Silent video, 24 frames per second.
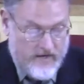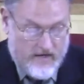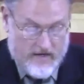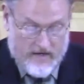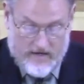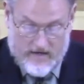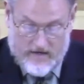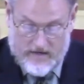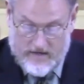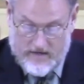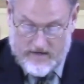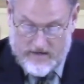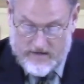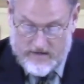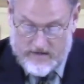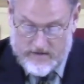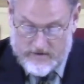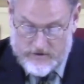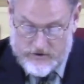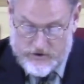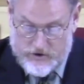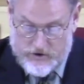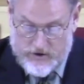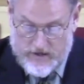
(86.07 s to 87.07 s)
in
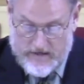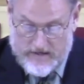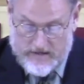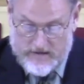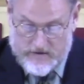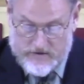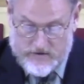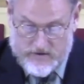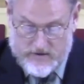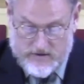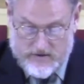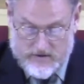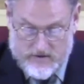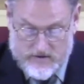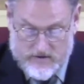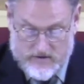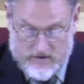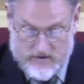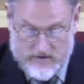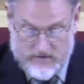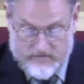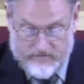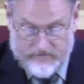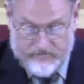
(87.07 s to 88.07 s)

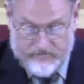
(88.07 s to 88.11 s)
Genesis.